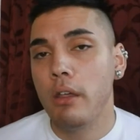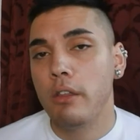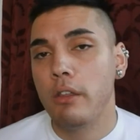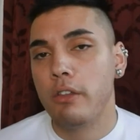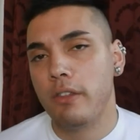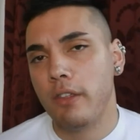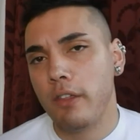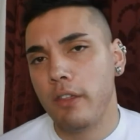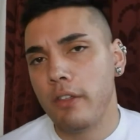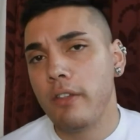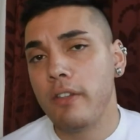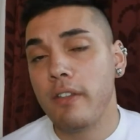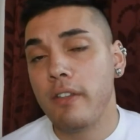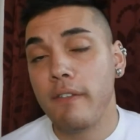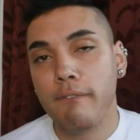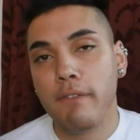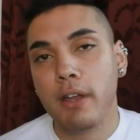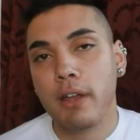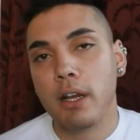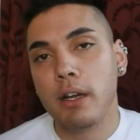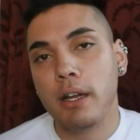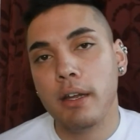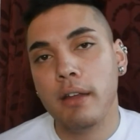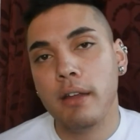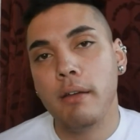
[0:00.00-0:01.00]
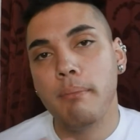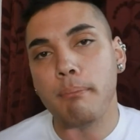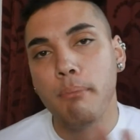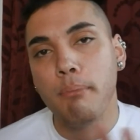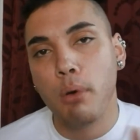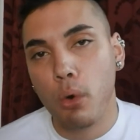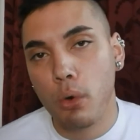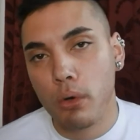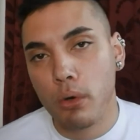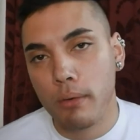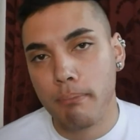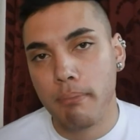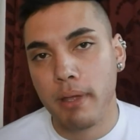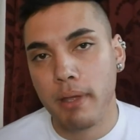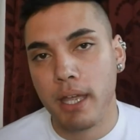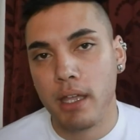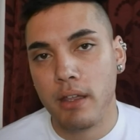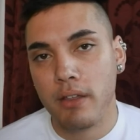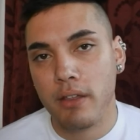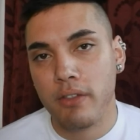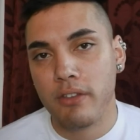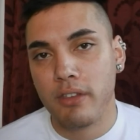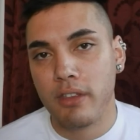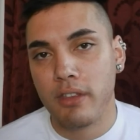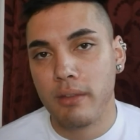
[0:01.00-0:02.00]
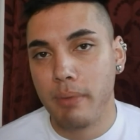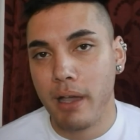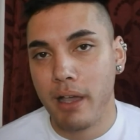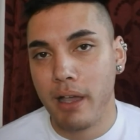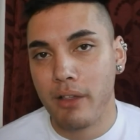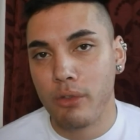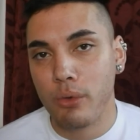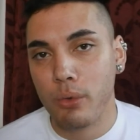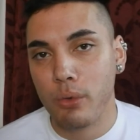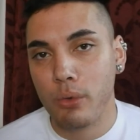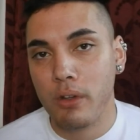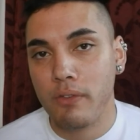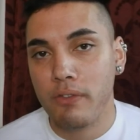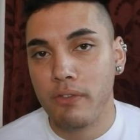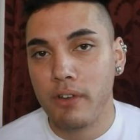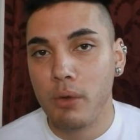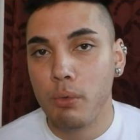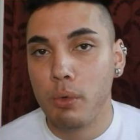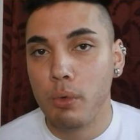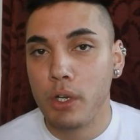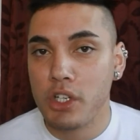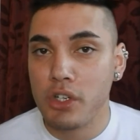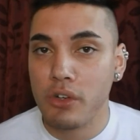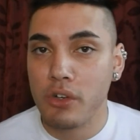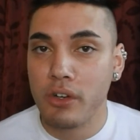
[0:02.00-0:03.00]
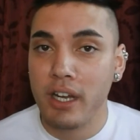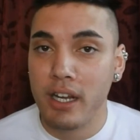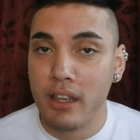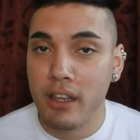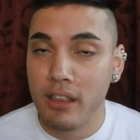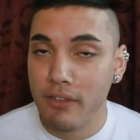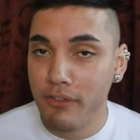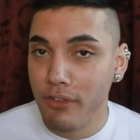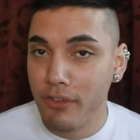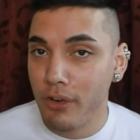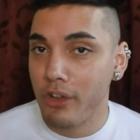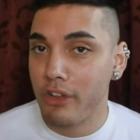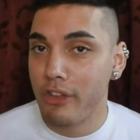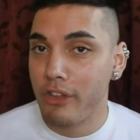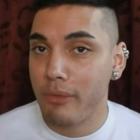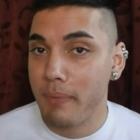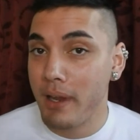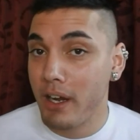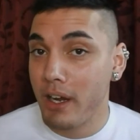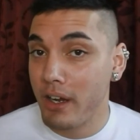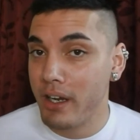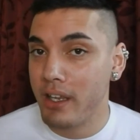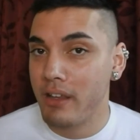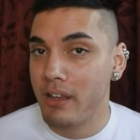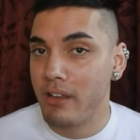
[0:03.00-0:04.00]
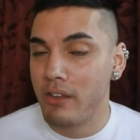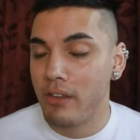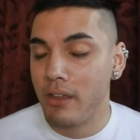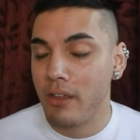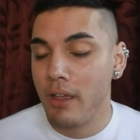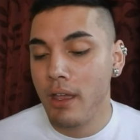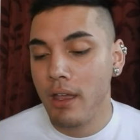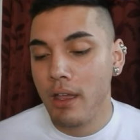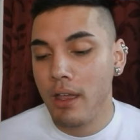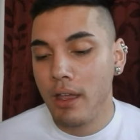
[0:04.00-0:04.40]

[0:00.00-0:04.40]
So this is a very important piece to the puzzle if you wish on getting the full experience.